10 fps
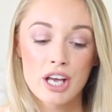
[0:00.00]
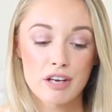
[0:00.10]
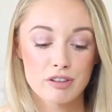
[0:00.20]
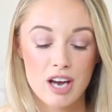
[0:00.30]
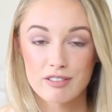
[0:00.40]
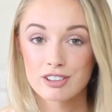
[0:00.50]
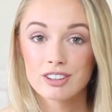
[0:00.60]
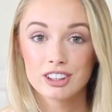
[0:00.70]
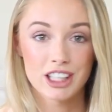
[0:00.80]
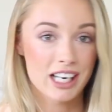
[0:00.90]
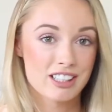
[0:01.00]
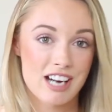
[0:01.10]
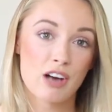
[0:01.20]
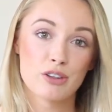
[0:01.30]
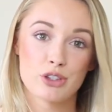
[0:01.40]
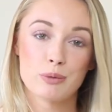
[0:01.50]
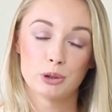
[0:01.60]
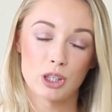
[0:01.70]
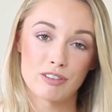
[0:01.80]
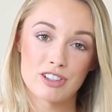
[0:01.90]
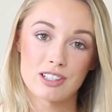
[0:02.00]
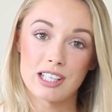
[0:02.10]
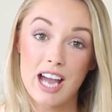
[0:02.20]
If you haven't checked out Superdry recently,